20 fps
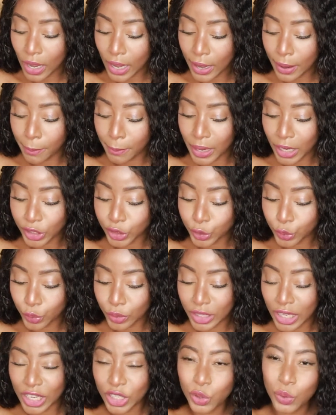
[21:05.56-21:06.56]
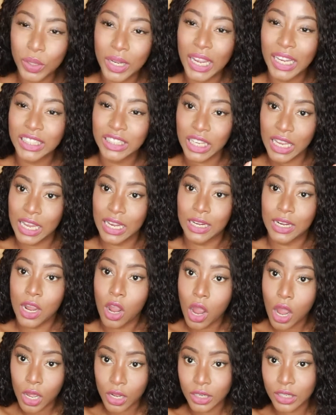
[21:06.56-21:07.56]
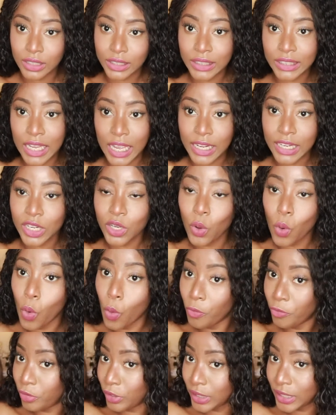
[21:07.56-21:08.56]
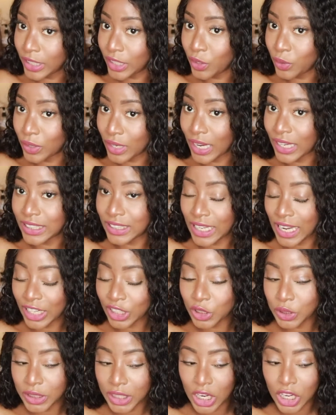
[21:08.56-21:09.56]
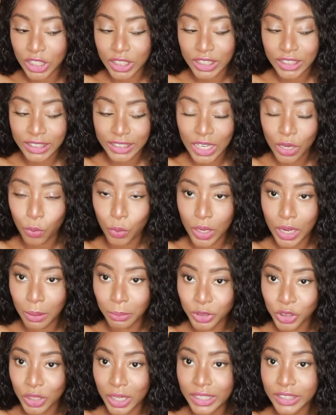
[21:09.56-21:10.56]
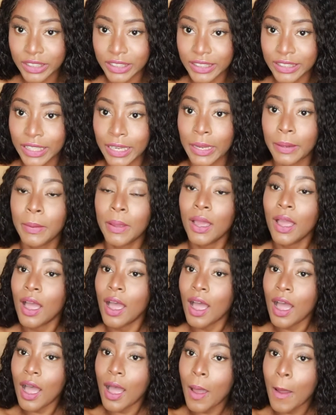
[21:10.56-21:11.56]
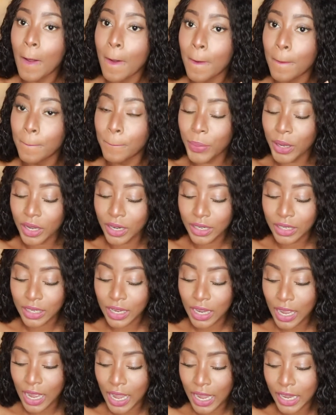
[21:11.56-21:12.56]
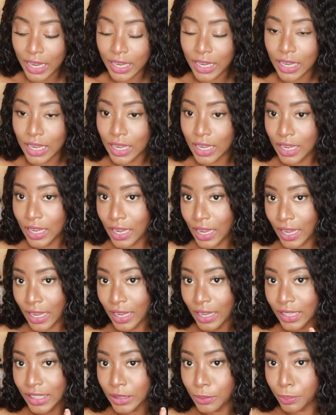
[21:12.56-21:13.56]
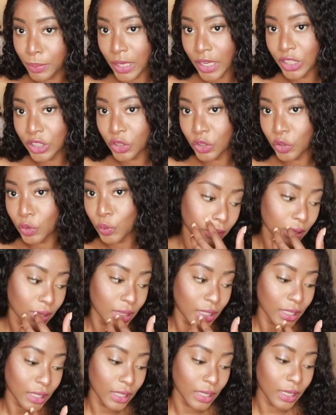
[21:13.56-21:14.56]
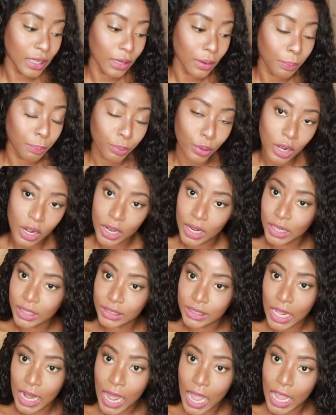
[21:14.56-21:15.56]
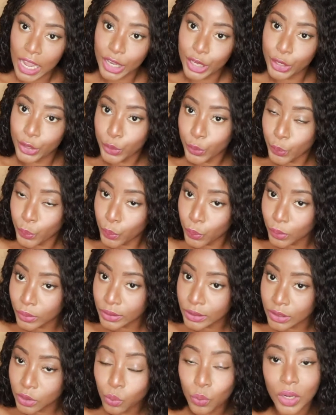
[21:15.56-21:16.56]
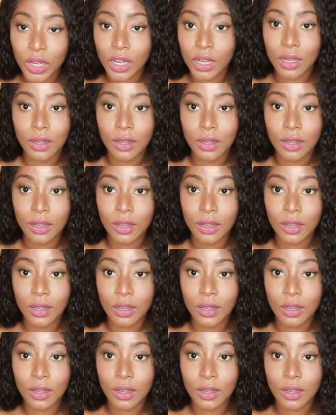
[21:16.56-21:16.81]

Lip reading: and make sure that you guys understand it. Hopefully you guys actually understand what I'm trying to say. But I explained to you the products that I use, what